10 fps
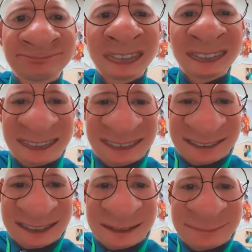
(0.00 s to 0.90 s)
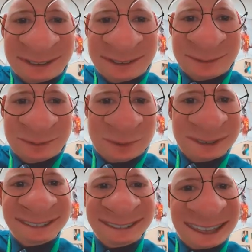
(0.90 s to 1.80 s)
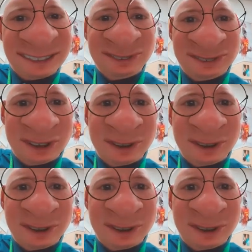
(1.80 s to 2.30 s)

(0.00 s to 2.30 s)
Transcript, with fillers: In the comic, what does Scales show?